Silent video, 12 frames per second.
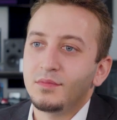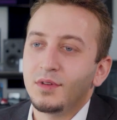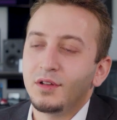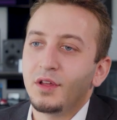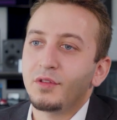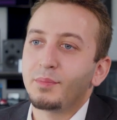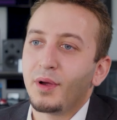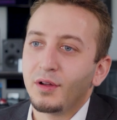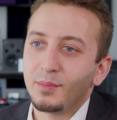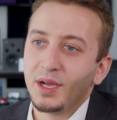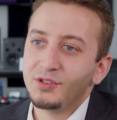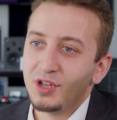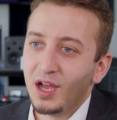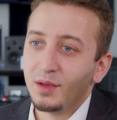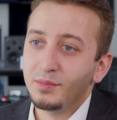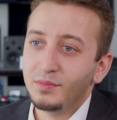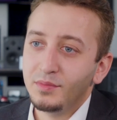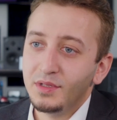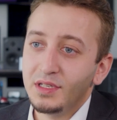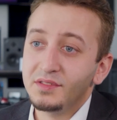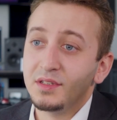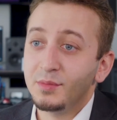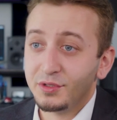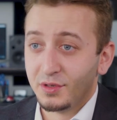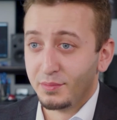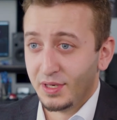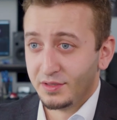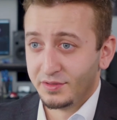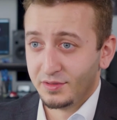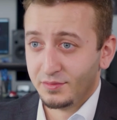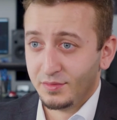Another part of my job is image comparison,